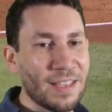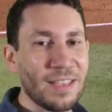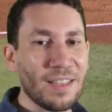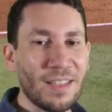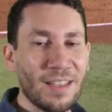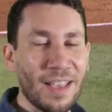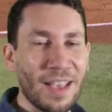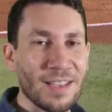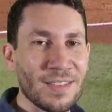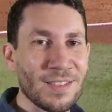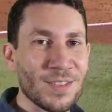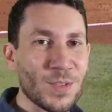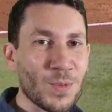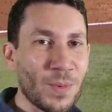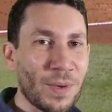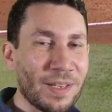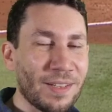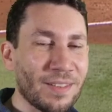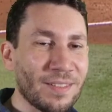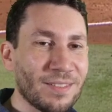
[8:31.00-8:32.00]
he has to
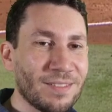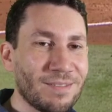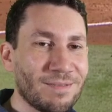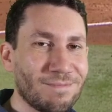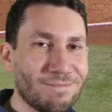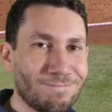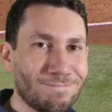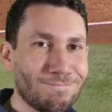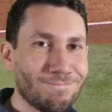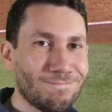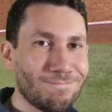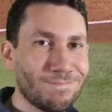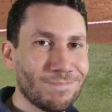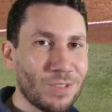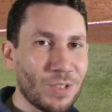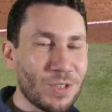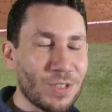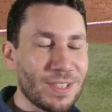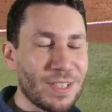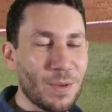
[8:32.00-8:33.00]
swing.
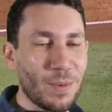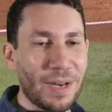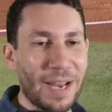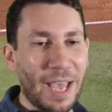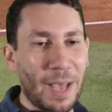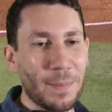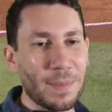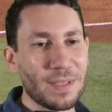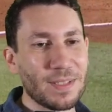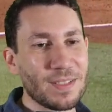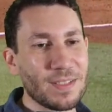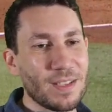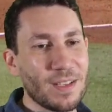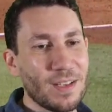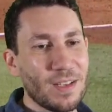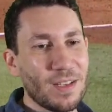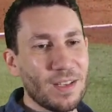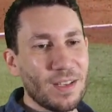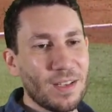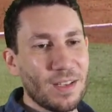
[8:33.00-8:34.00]
You see what happens.
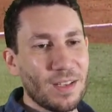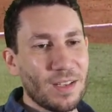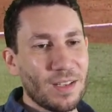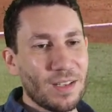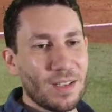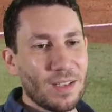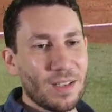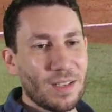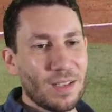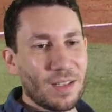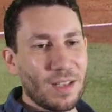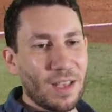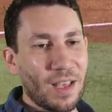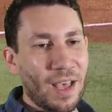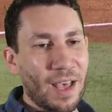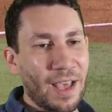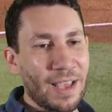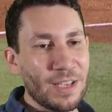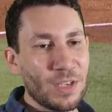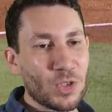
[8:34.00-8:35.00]

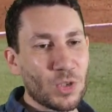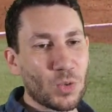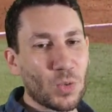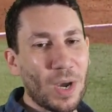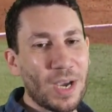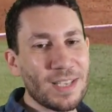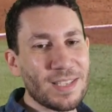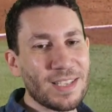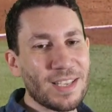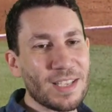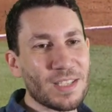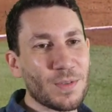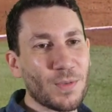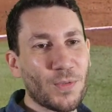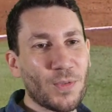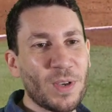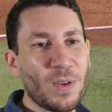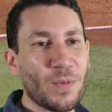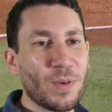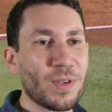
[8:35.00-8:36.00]
He tries to get some
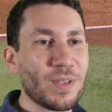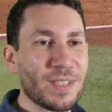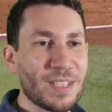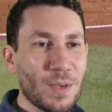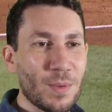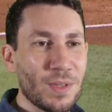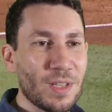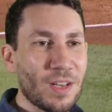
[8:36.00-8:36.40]
free real estate with